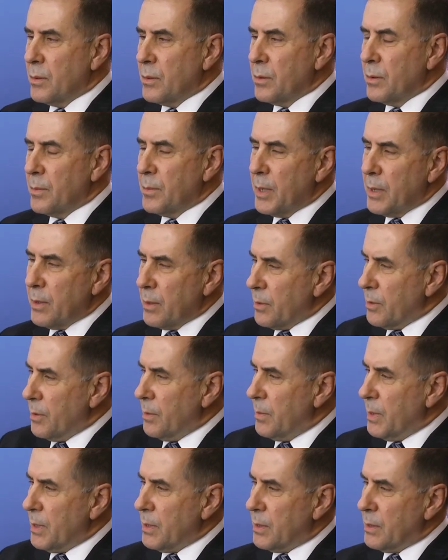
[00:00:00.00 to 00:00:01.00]
Well, Marilyn,
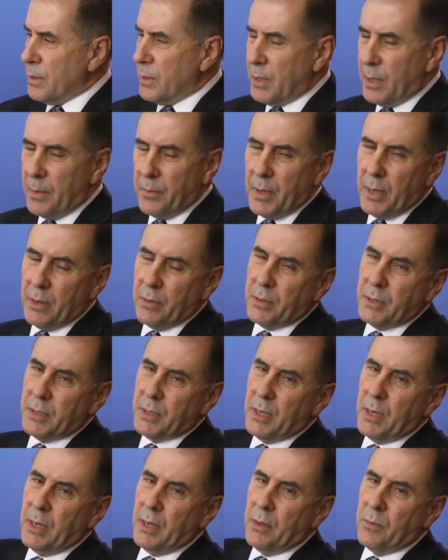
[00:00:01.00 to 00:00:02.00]
you mentioned
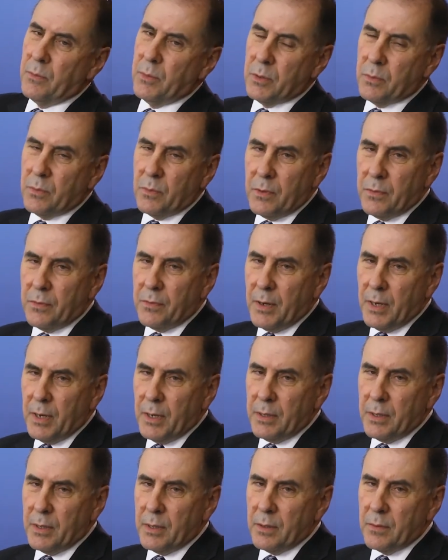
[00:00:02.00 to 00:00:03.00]
MRSA, and what we're
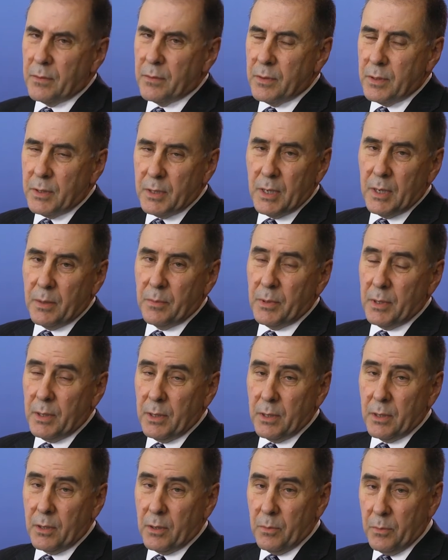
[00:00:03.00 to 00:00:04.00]
finding, for example,
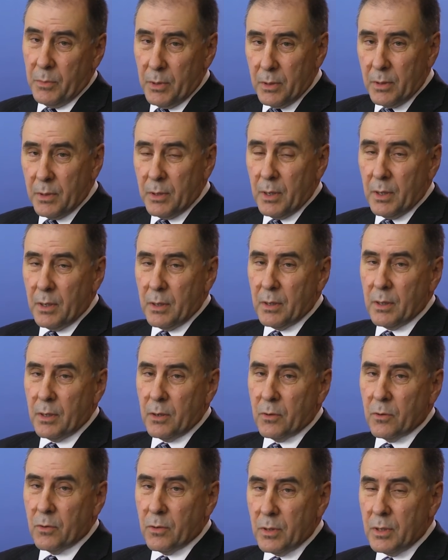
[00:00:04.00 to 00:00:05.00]
in the community,
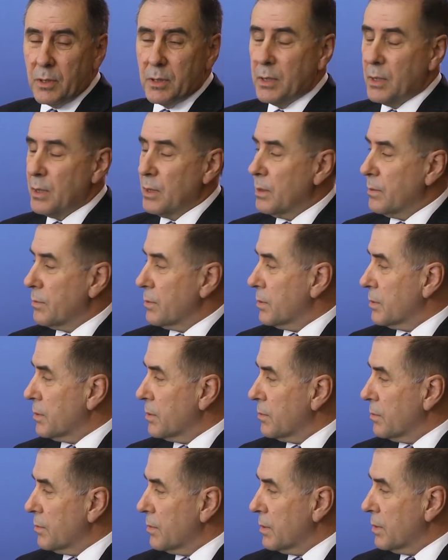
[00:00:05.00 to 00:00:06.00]
increasing levels
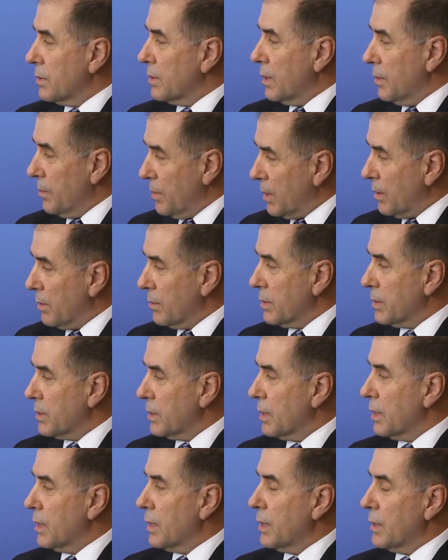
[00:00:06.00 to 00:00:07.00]
of
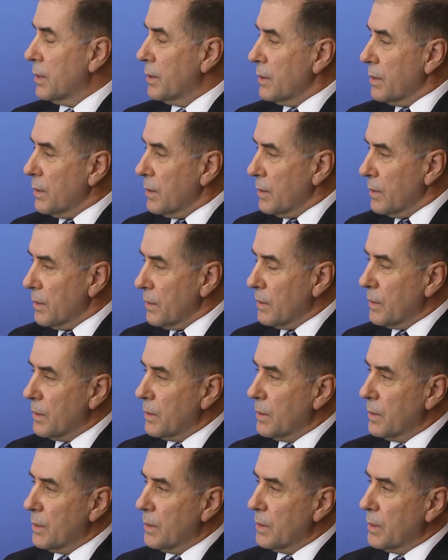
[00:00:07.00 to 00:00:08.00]
MRSA
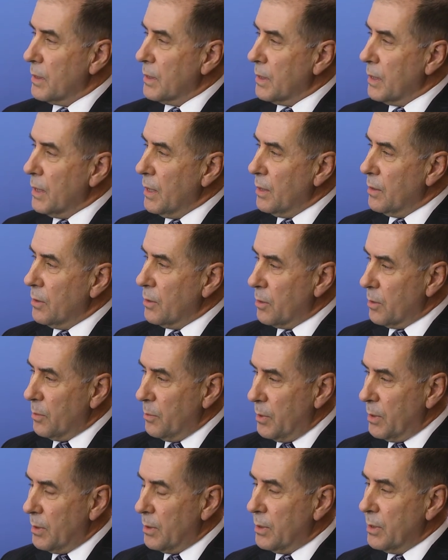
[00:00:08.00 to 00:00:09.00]
uh, in the
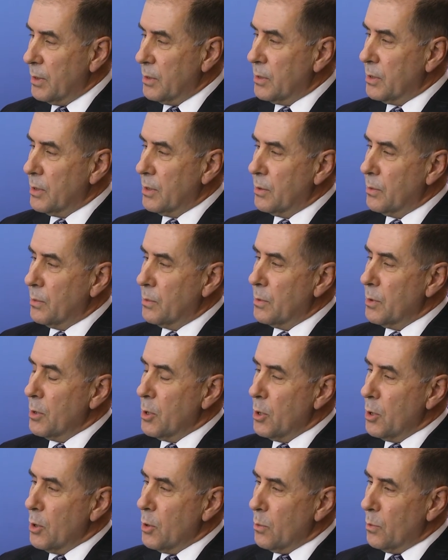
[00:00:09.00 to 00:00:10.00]
community. So
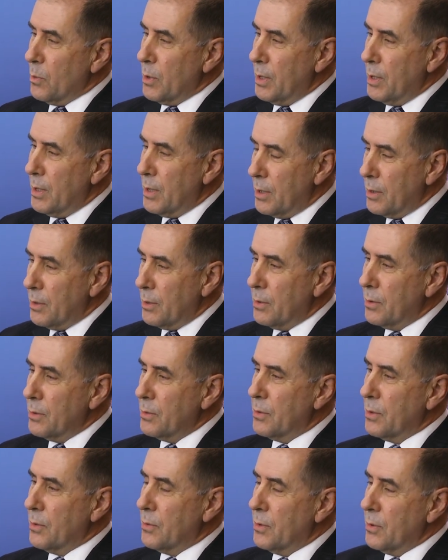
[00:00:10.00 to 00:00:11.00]
we
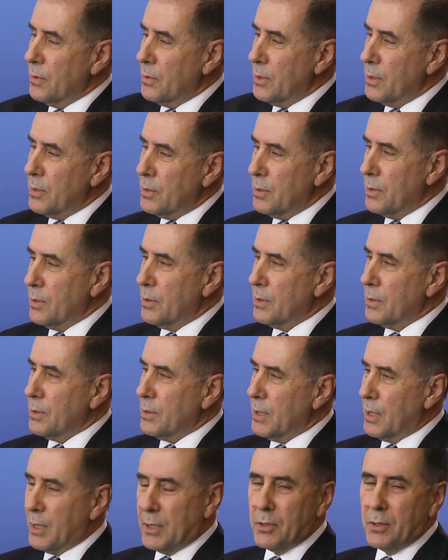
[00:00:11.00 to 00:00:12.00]
know that this isn't
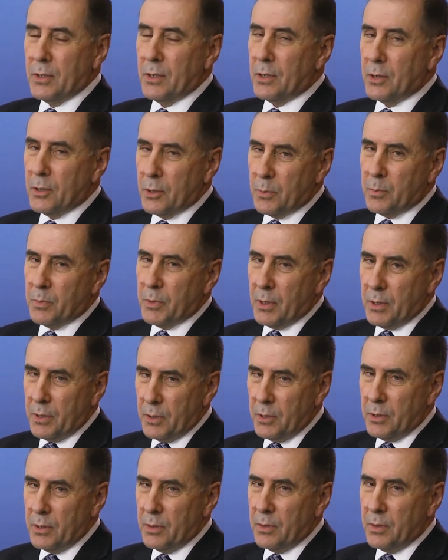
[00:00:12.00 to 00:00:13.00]
just a hospital
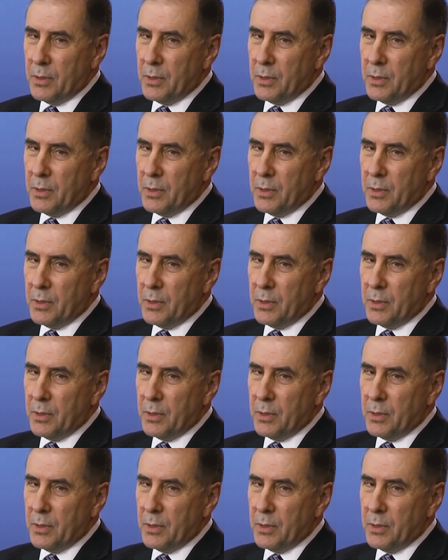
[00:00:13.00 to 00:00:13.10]
issue.